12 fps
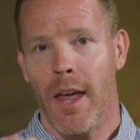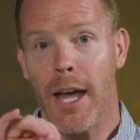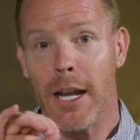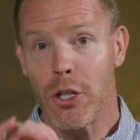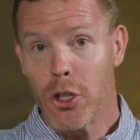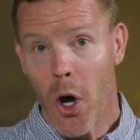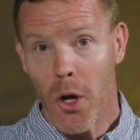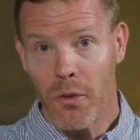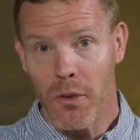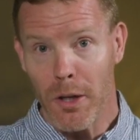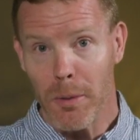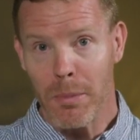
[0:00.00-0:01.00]
and he
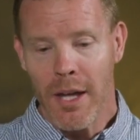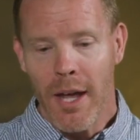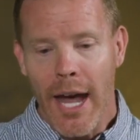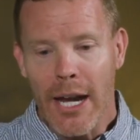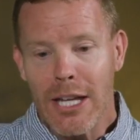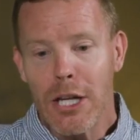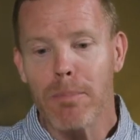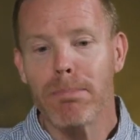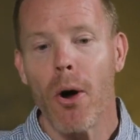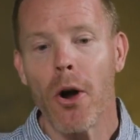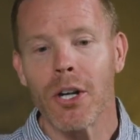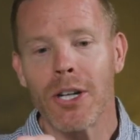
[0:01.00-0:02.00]
taught them, and he
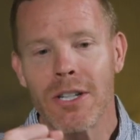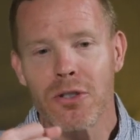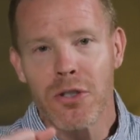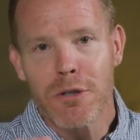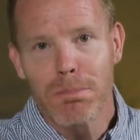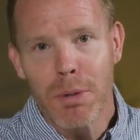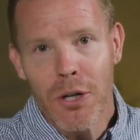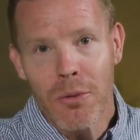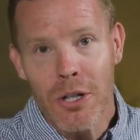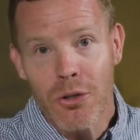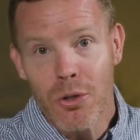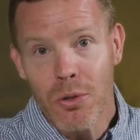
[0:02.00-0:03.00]
imparted his
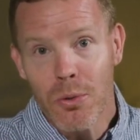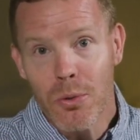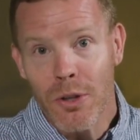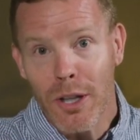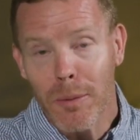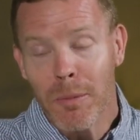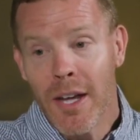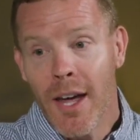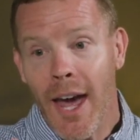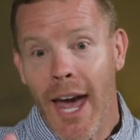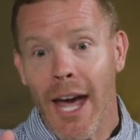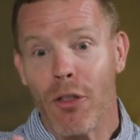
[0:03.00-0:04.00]
spirit to them.
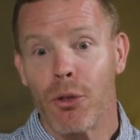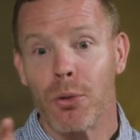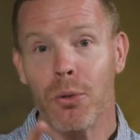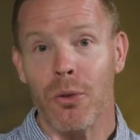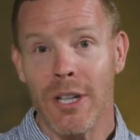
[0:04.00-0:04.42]
And through